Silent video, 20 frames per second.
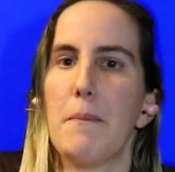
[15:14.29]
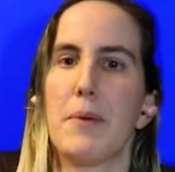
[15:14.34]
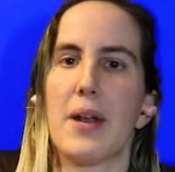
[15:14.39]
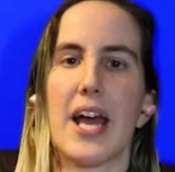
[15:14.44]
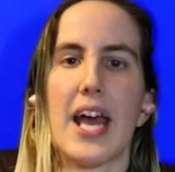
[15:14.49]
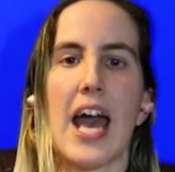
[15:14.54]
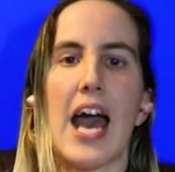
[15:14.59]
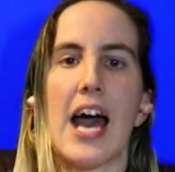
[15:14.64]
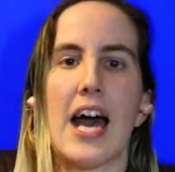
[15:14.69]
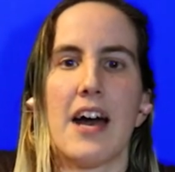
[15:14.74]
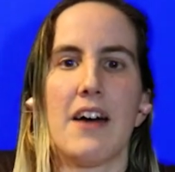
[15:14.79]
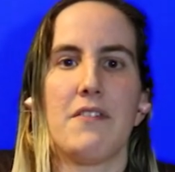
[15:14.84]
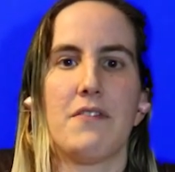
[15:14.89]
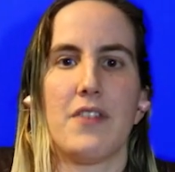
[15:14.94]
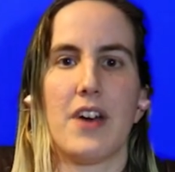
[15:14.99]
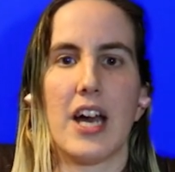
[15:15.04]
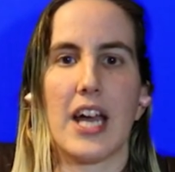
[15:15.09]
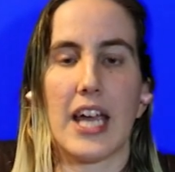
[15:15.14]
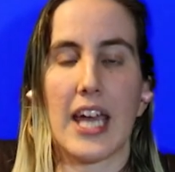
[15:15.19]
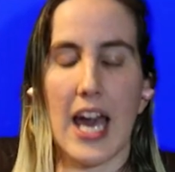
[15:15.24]
But I
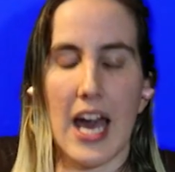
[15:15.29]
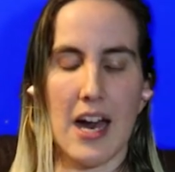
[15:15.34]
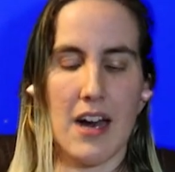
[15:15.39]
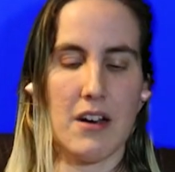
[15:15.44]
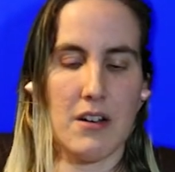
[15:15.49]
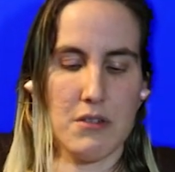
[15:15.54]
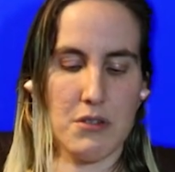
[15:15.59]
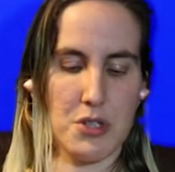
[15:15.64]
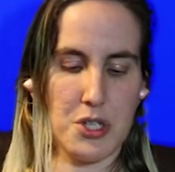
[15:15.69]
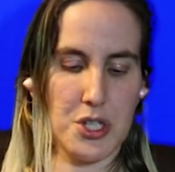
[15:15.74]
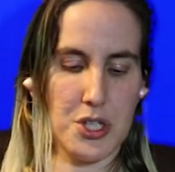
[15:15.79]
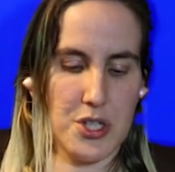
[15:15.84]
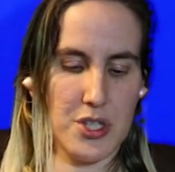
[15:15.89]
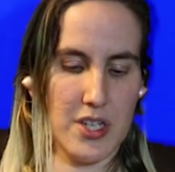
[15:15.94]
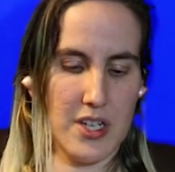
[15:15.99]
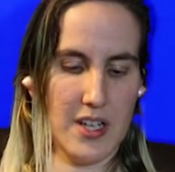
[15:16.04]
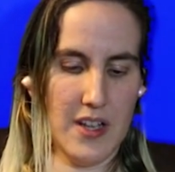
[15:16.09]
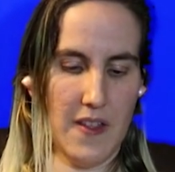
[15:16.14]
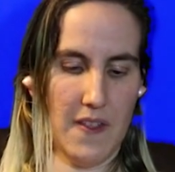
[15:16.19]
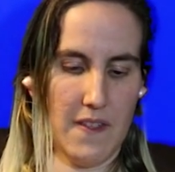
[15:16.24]
have a couch,
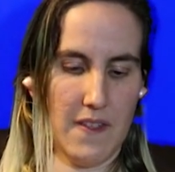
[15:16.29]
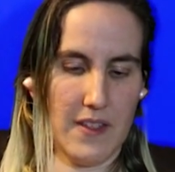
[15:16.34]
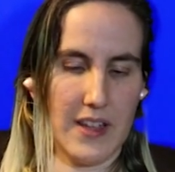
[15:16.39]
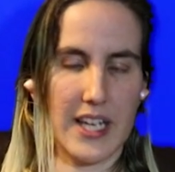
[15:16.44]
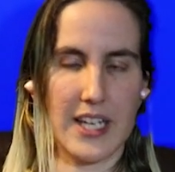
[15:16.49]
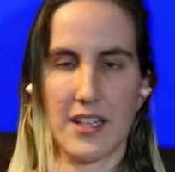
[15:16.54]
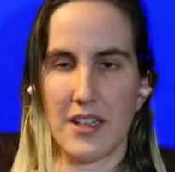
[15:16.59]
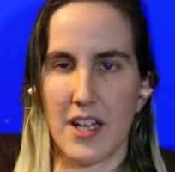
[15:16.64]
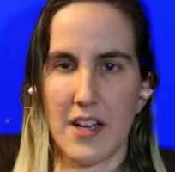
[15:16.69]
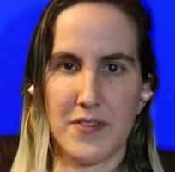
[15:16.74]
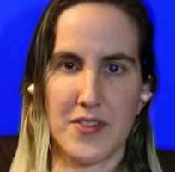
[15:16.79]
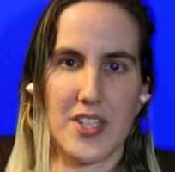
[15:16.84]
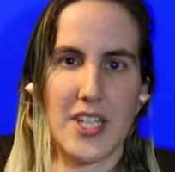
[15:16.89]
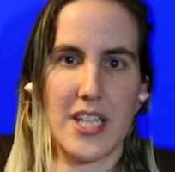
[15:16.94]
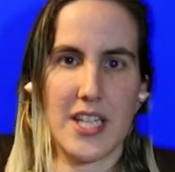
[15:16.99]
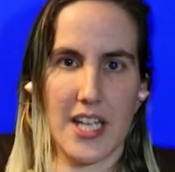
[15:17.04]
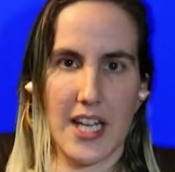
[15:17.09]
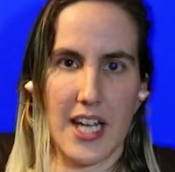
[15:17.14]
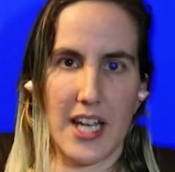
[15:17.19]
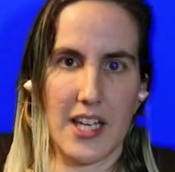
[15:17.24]
like a love
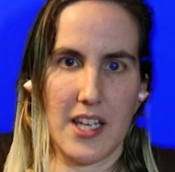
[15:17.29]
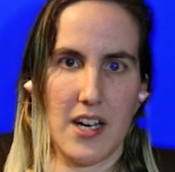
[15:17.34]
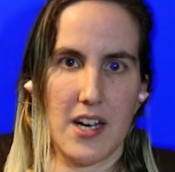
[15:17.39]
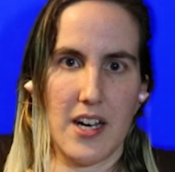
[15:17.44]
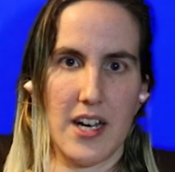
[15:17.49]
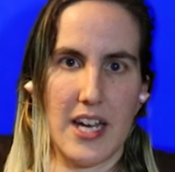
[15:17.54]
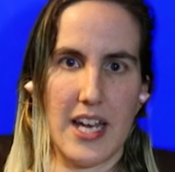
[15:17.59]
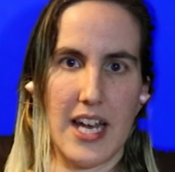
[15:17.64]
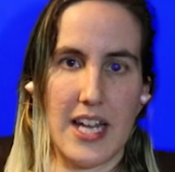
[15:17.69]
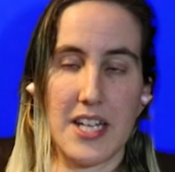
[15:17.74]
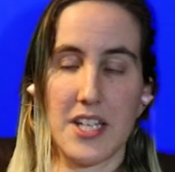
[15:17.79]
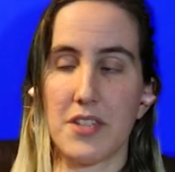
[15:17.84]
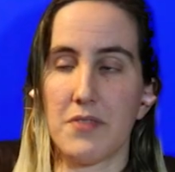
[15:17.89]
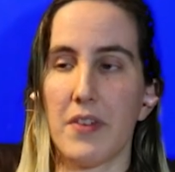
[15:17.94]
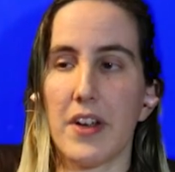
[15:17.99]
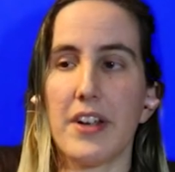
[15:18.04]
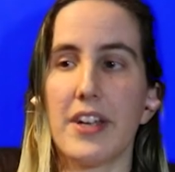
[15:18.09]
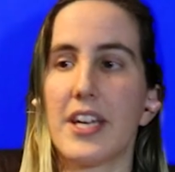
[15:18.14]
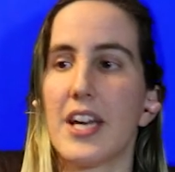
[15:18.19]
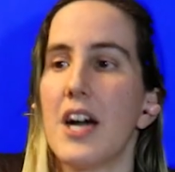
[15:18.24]
seat that I got, and it's
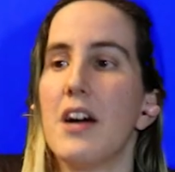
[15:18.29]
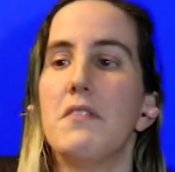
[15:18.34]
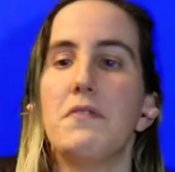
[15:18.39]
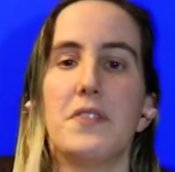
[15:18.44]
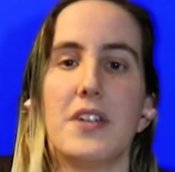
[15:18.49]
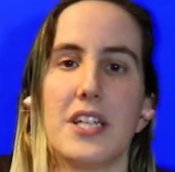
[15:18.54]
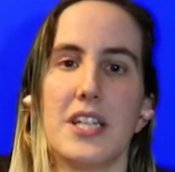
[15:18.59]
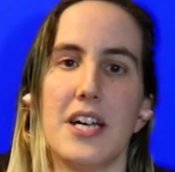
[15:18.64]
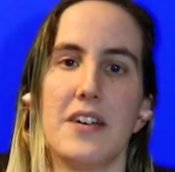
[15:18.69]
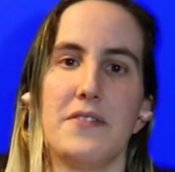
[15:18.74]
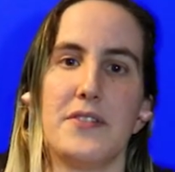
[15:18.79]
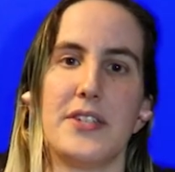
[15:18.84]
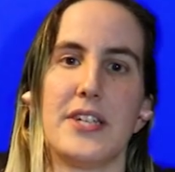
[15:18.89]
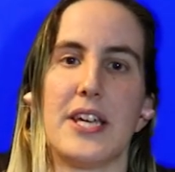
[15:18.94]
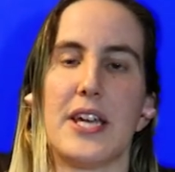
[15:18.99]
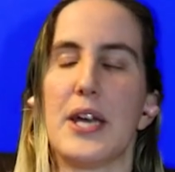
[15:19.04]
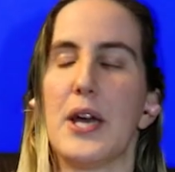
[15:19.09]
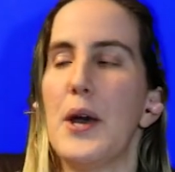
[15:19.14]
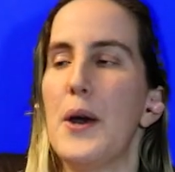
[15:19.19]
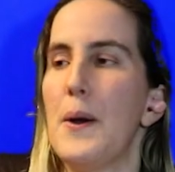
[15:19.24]
a very comfy love
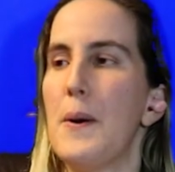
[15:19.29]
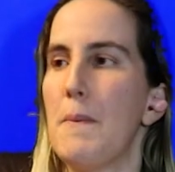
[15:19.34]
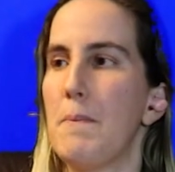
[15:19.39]
seat.